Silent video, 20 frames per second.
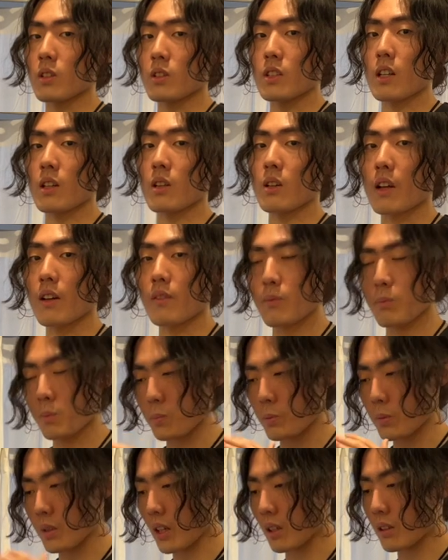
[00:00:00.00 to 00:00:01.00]
Shadow have
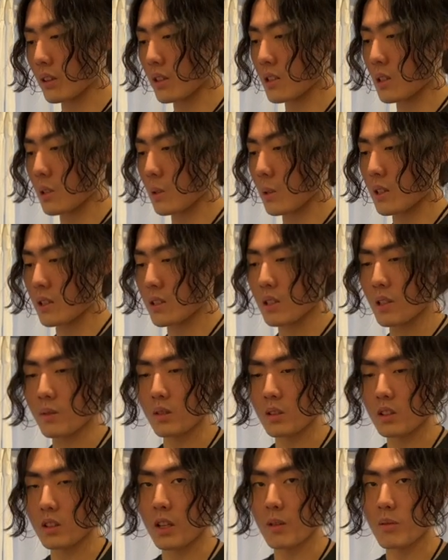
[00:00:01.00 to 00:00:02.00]
put out the silhouette several
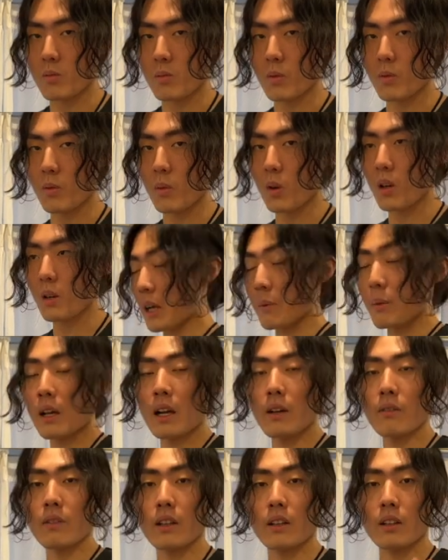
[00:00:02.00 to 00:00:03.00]
times before. We
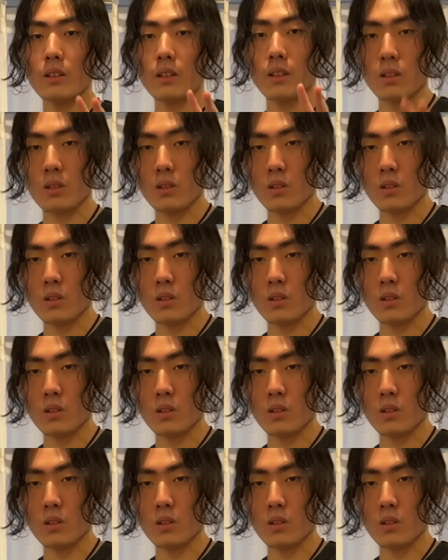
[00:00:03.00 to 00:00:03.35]
have like another